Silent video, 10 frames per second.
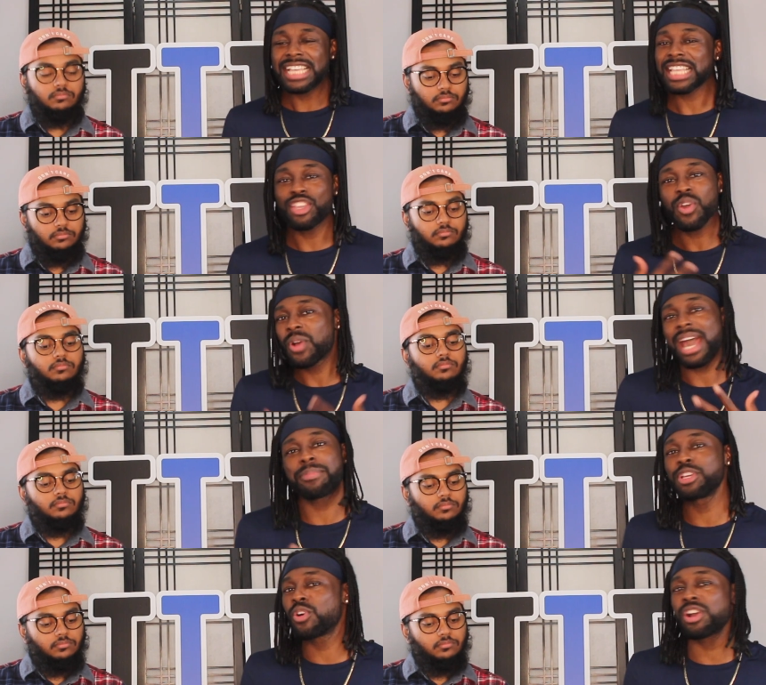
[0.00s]
Speaker 1: It's like you don't
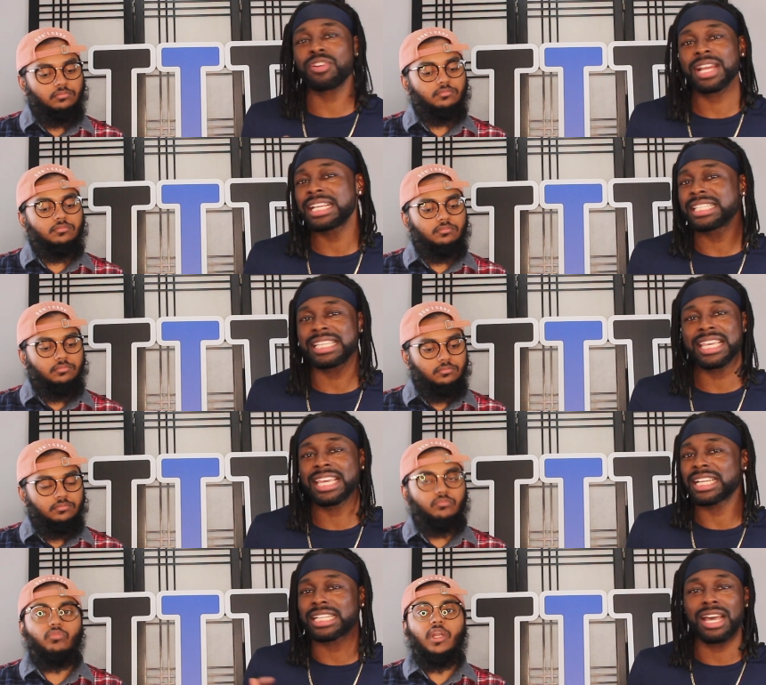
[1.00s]
gotta be going crazy
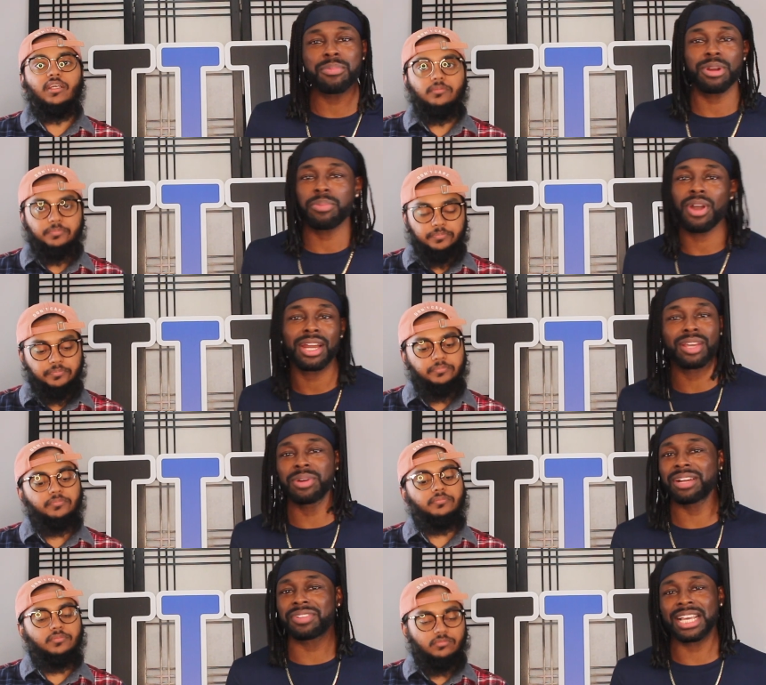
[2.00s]
and the club with a party or
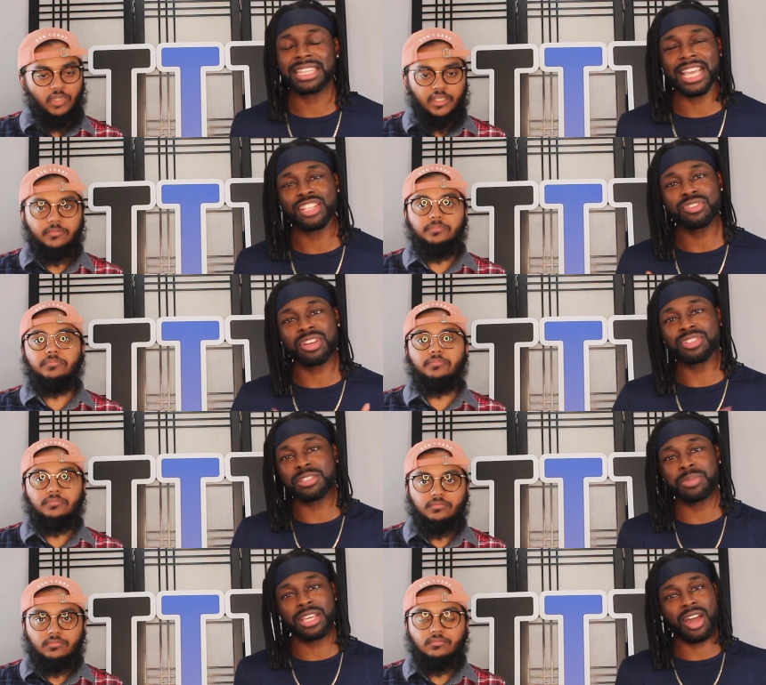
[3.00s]
whatever like that, you know,
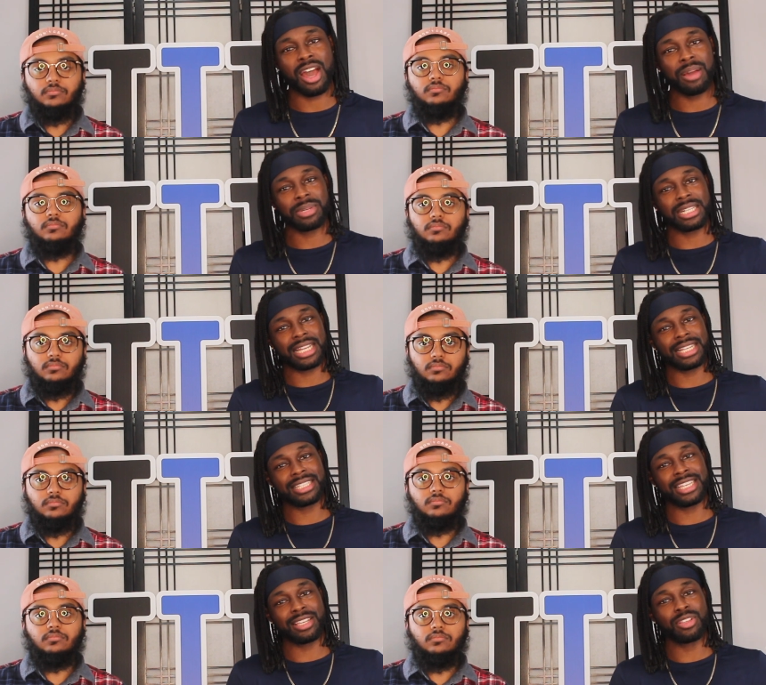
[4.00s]
just be calm,
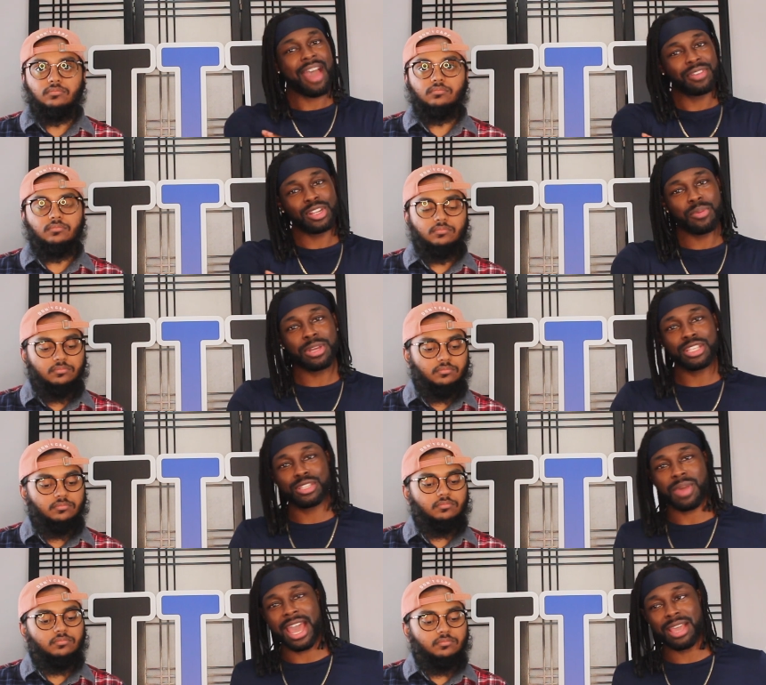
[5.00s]
collected, have a little bit of
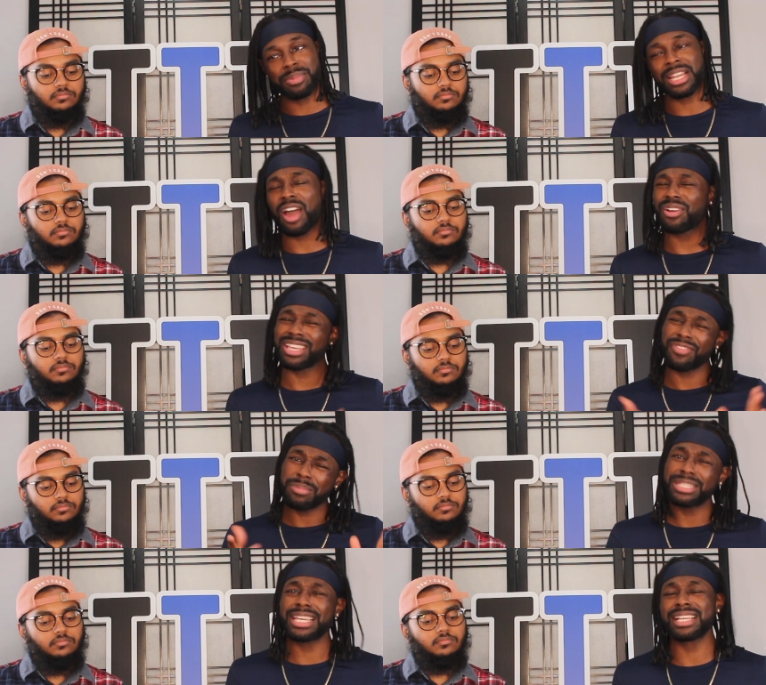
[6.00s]
swag, be like, oh yeah, if
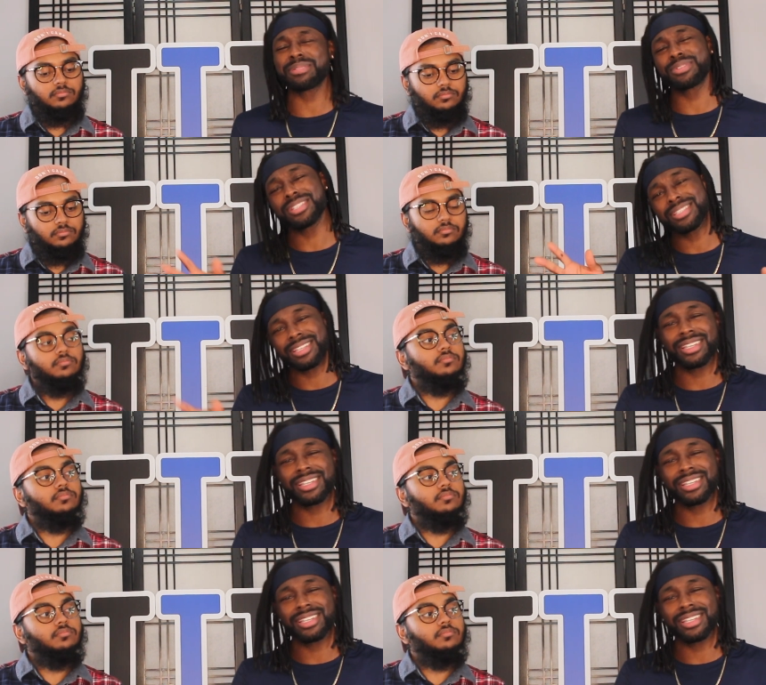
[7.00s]
I'm a dance, I'm just uh,